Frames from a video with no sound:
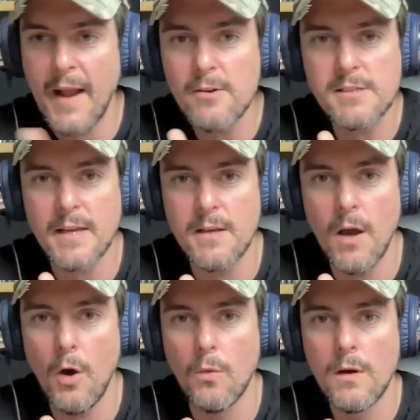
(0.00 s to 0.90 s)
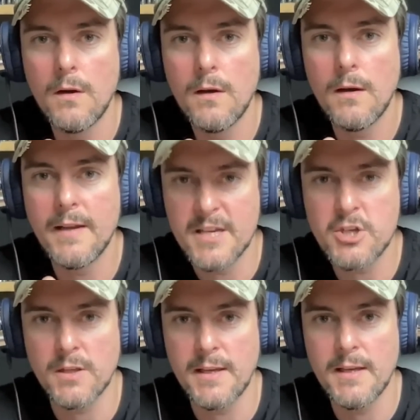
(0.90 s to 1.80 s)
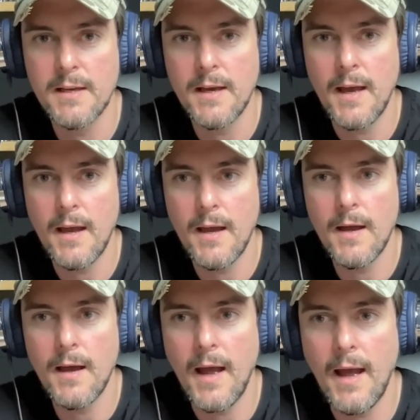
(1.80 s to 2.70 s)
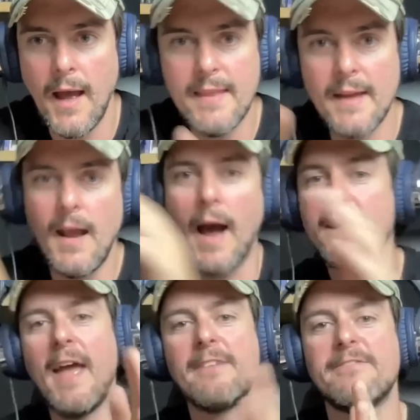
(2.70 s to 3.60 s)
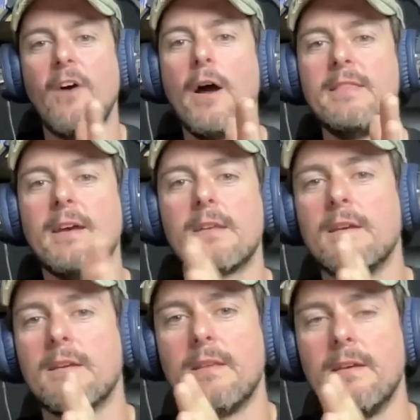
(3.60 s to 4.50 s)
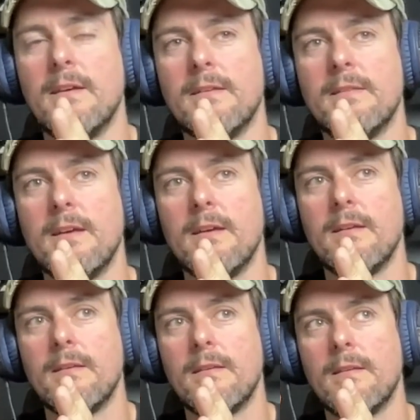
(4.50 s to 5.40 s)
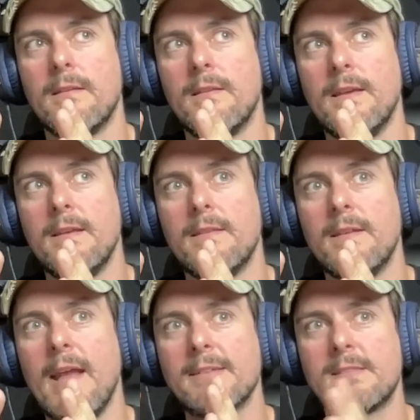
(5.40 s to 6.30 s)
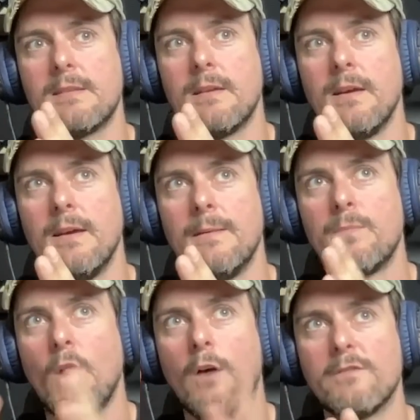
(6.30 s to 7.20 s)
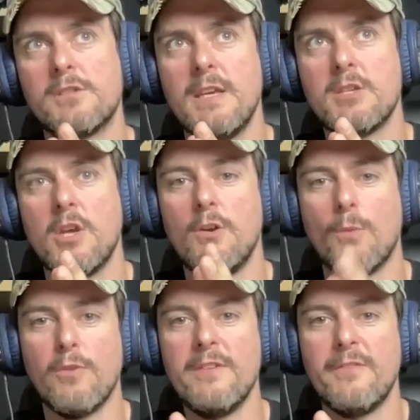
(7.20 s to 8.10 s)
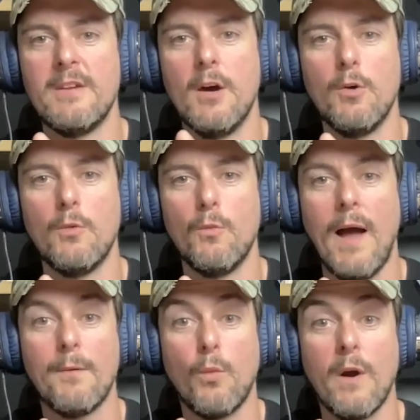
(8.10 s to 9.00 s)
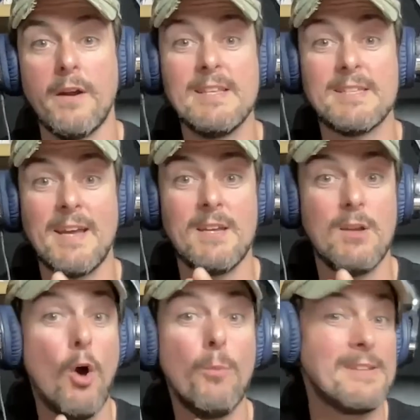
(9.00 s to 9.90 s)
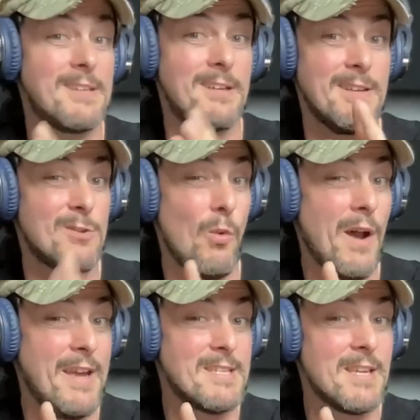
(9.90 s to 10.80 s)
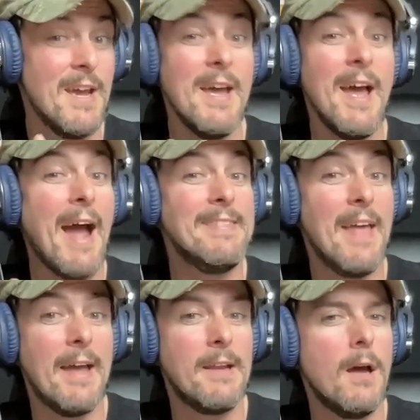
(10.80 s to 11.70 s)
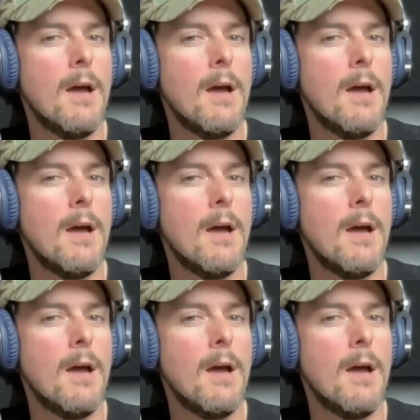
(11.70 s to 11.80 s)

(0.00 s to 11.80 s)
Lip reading: Air said no initially, and then I can't find the next conversation or briefing note where he said no basically twice, and then